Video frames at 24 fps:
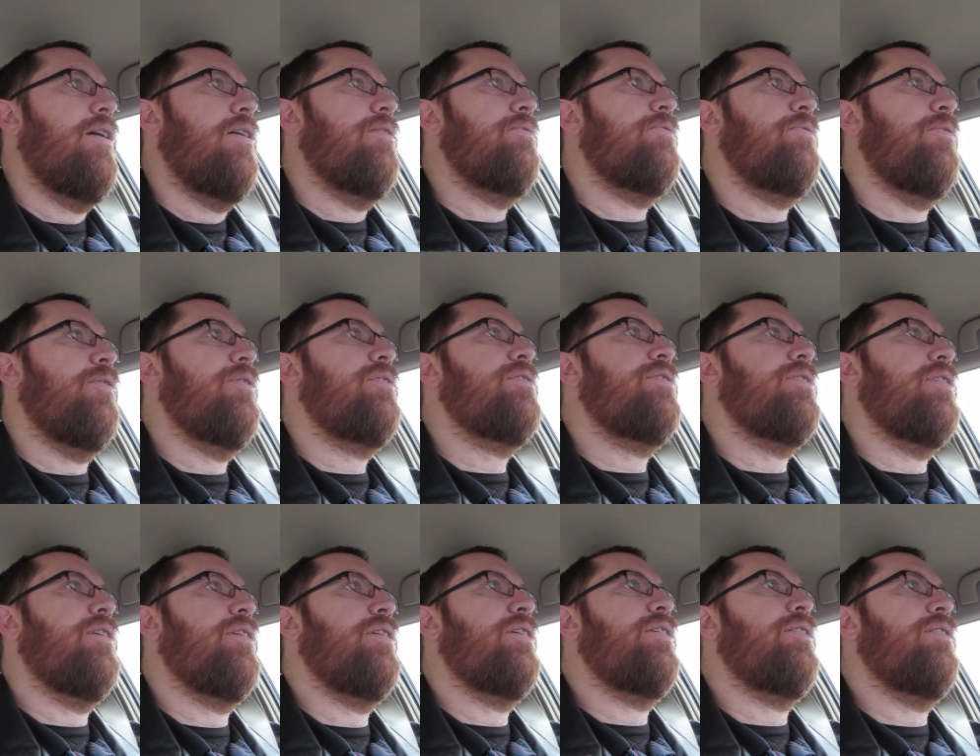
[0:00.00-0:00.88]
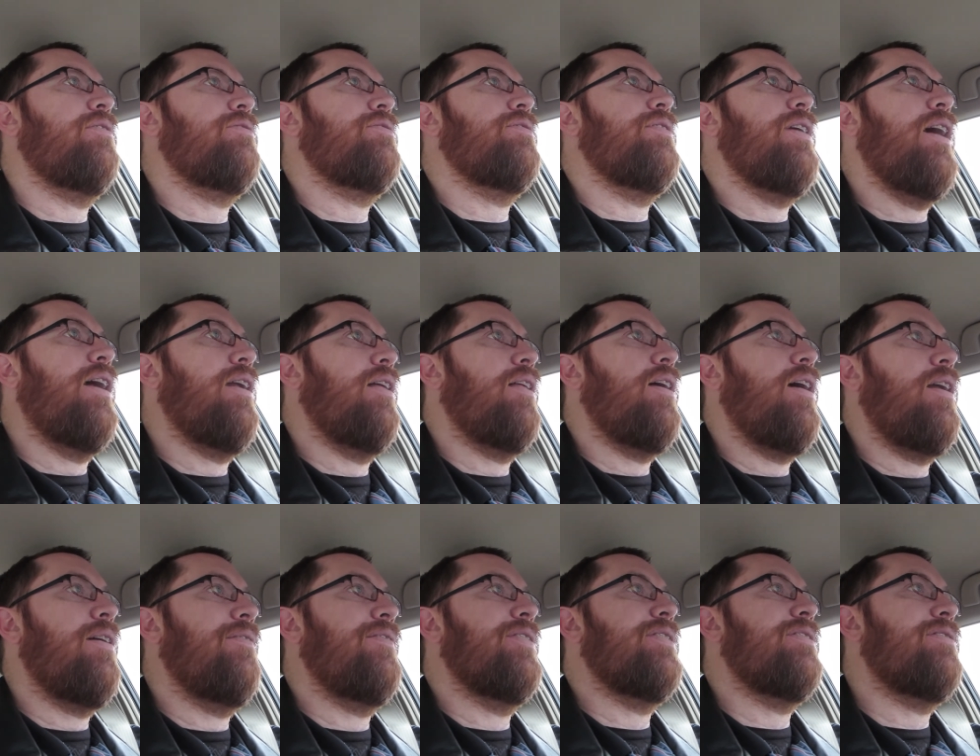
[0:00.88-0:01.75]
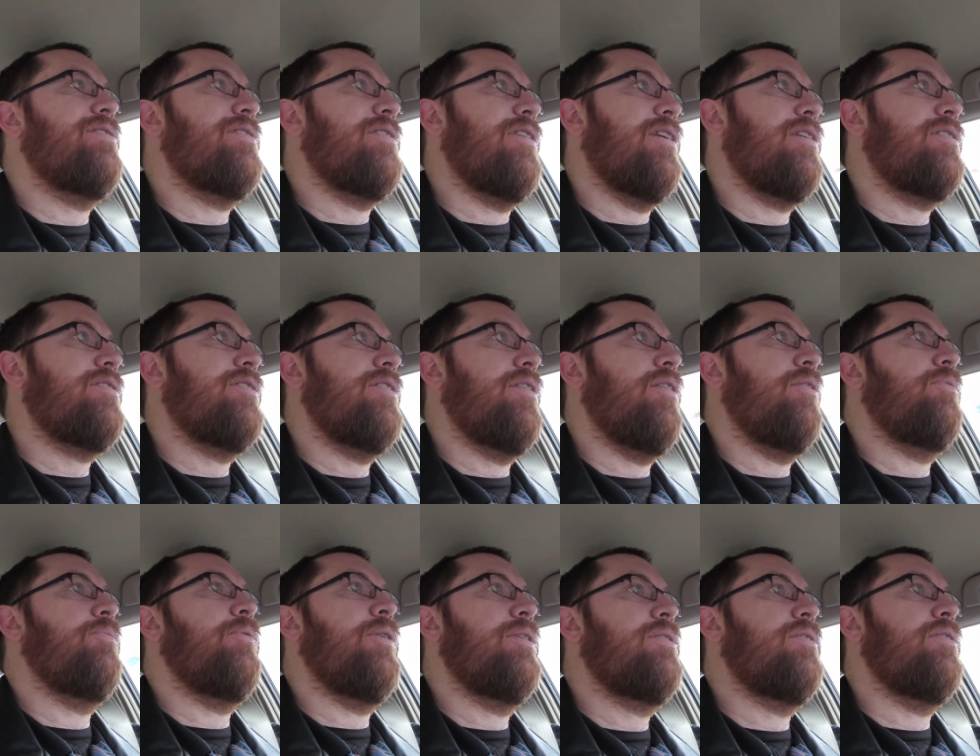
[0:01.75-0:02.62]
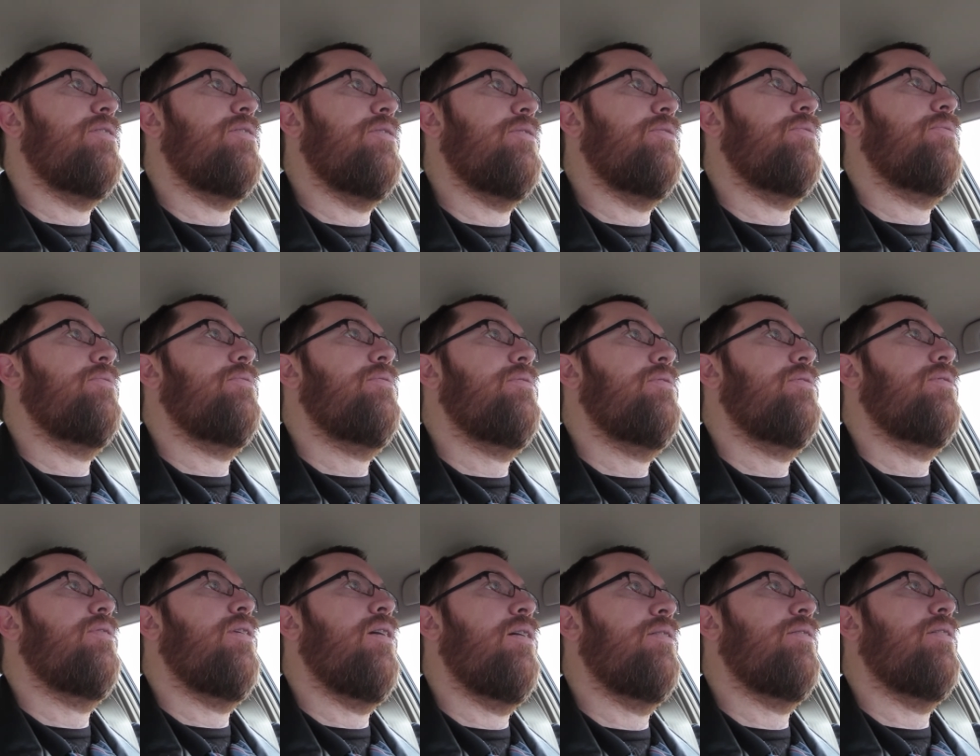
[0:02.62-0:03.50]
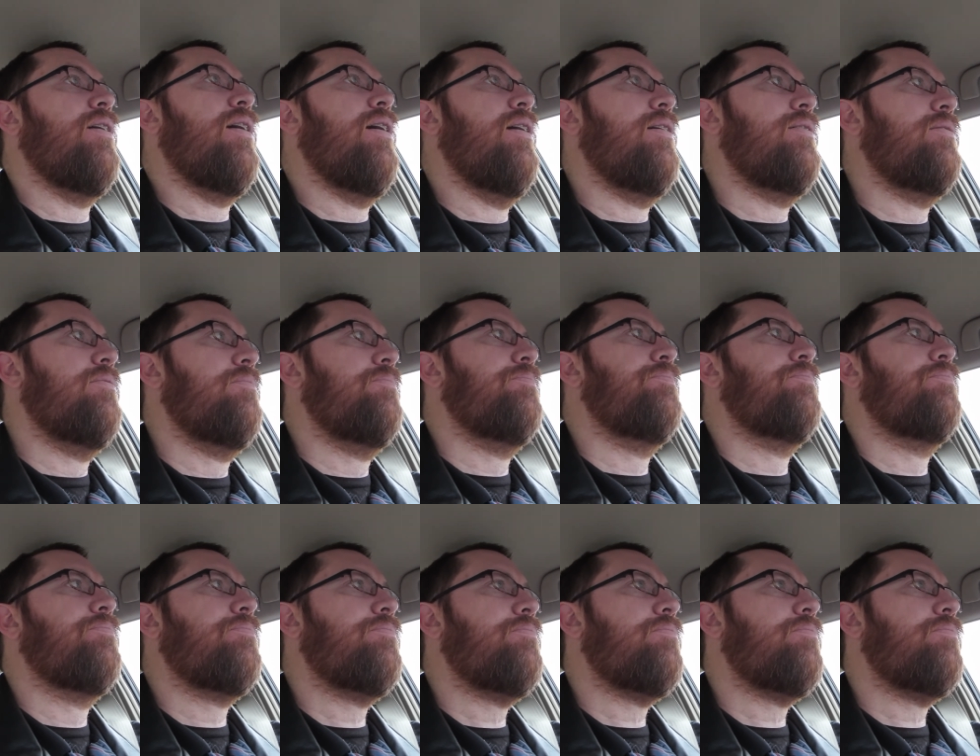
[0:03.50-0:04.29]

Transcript: Unfortunately, there's not a lot of instruction on what to do online.